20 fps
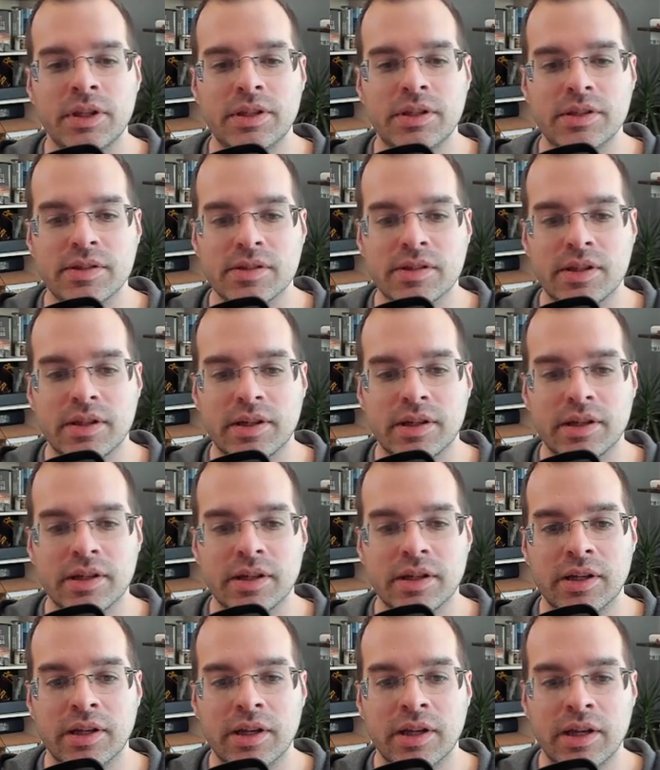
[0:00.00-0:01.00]
is that
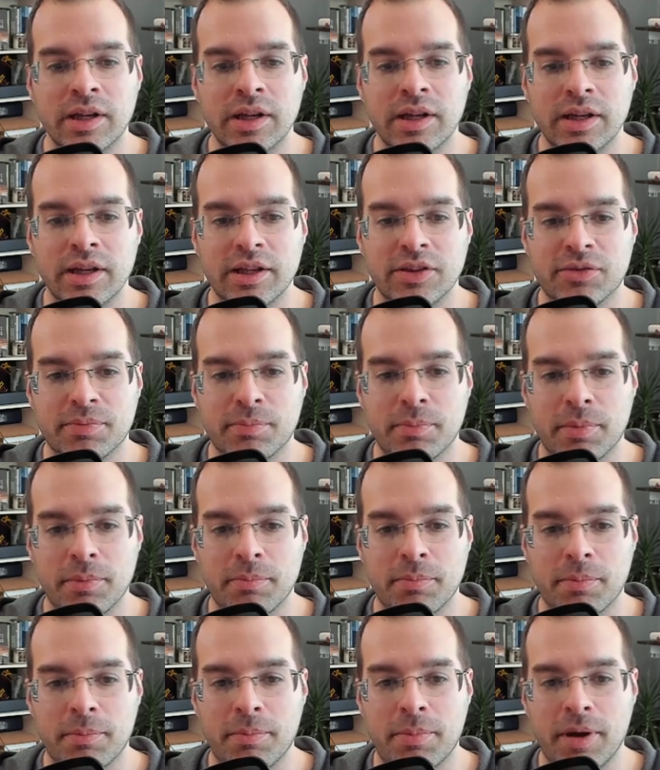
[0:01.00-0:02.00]
it's
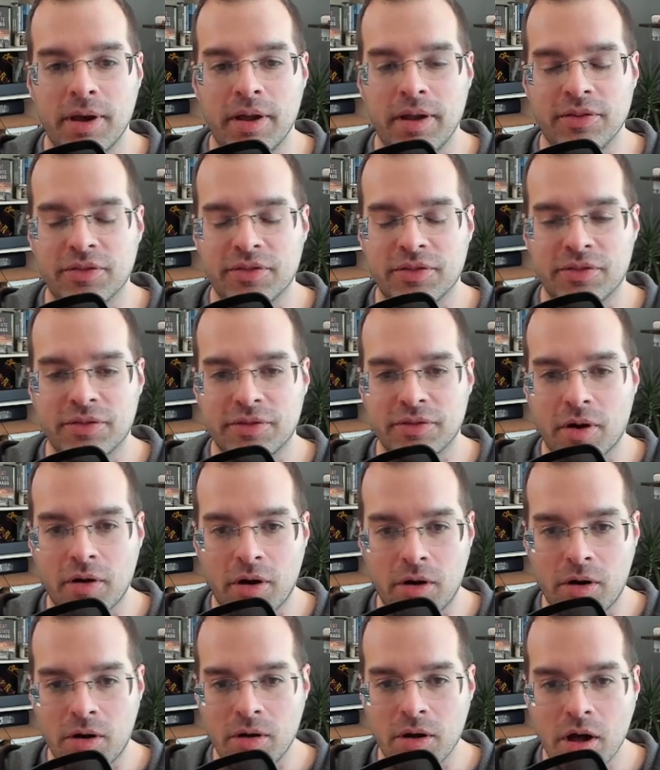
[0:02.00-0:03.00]
it's
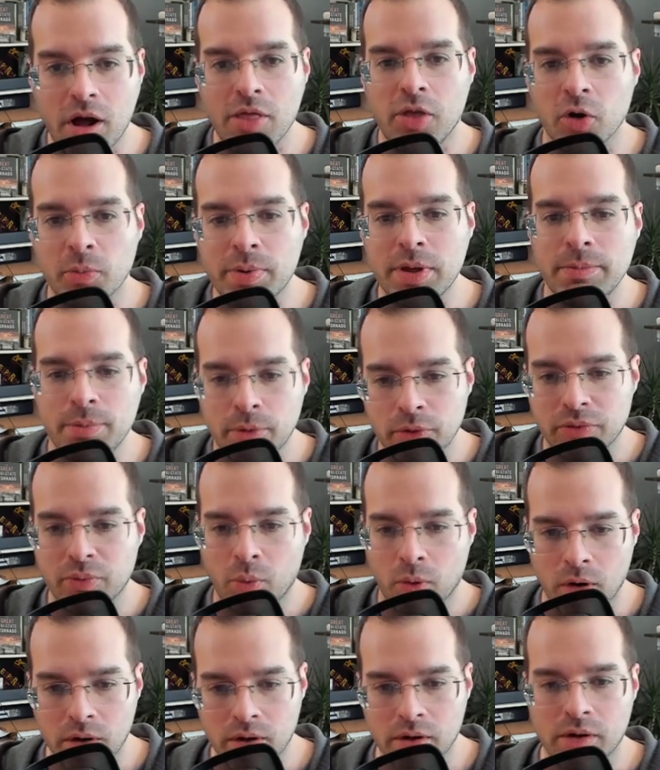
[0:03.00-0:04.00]
all other people's
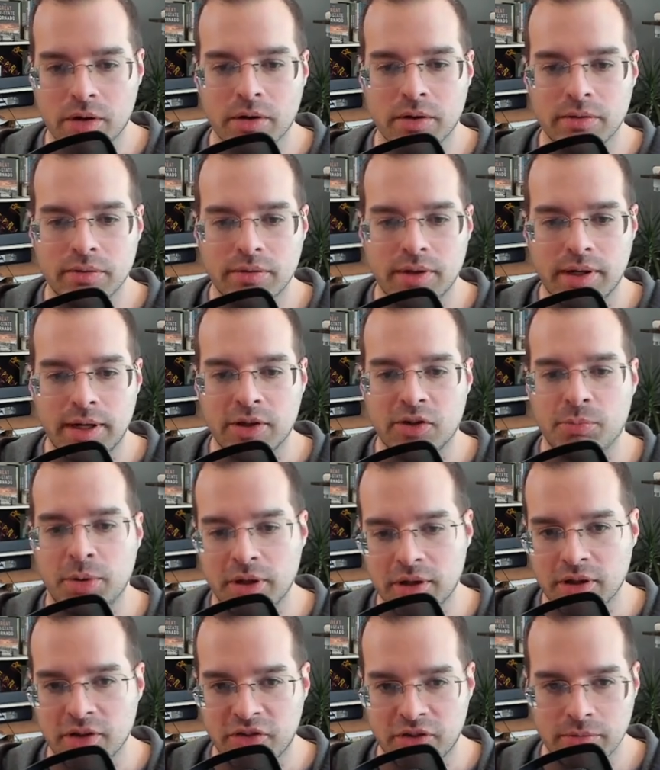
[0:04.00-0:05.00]
work that has
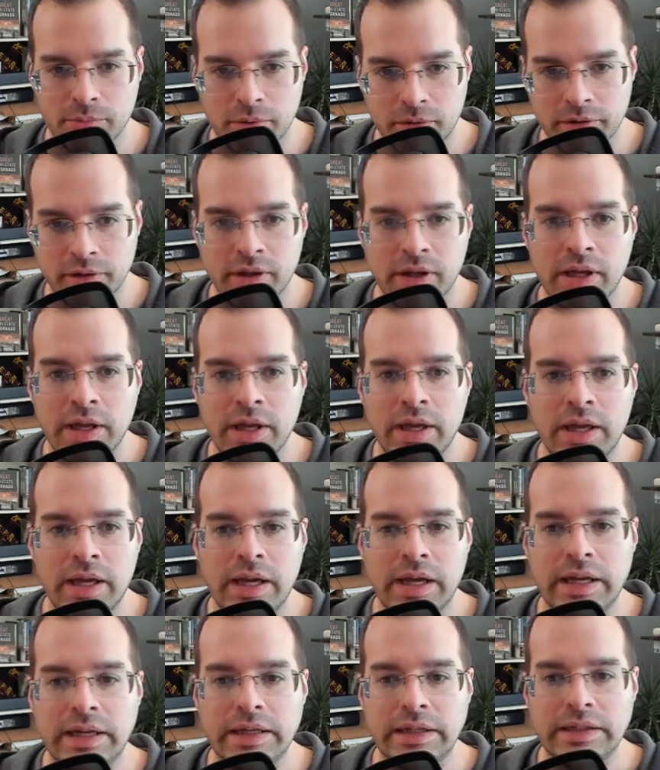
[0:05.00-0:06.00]
been assembled,
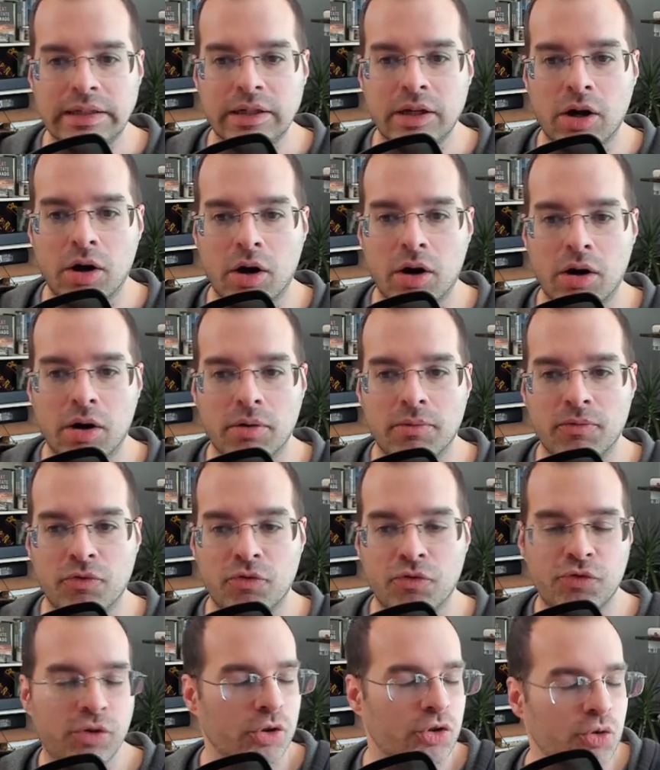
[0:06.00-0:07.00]
and
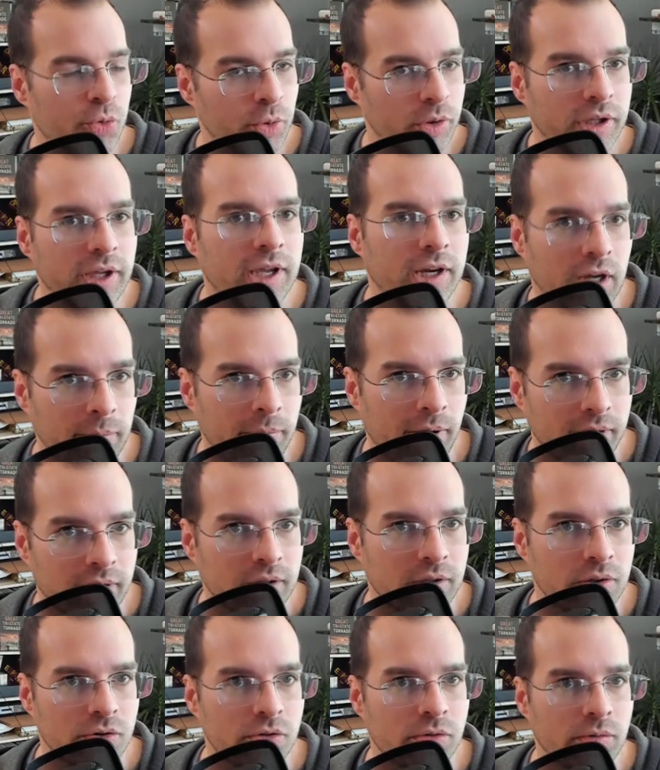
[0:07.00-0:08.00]
virtually anybody
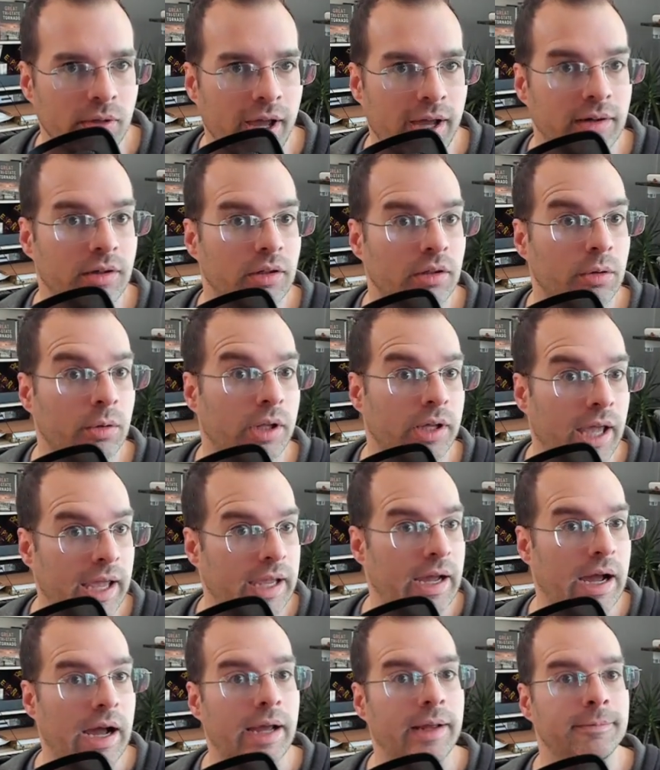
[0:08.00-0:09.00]
could do that, including
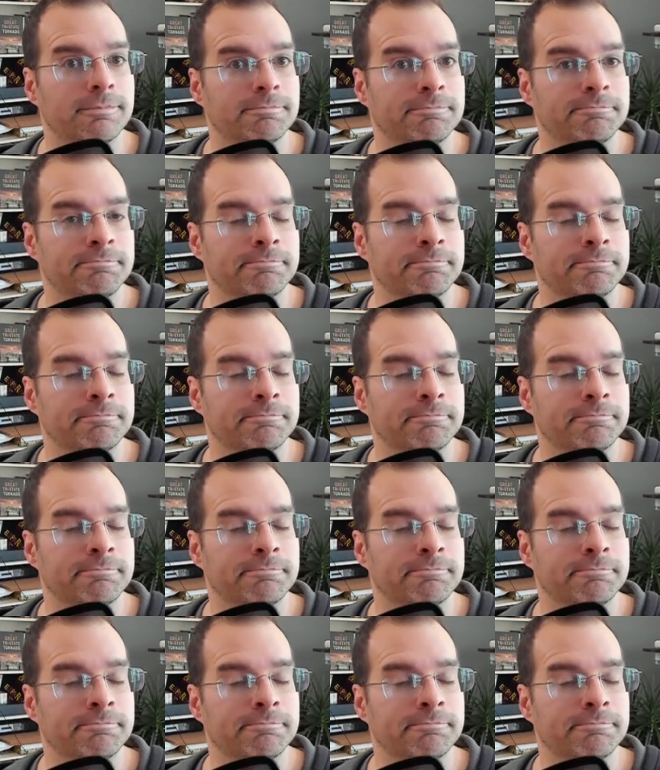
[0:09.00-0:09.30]
AI.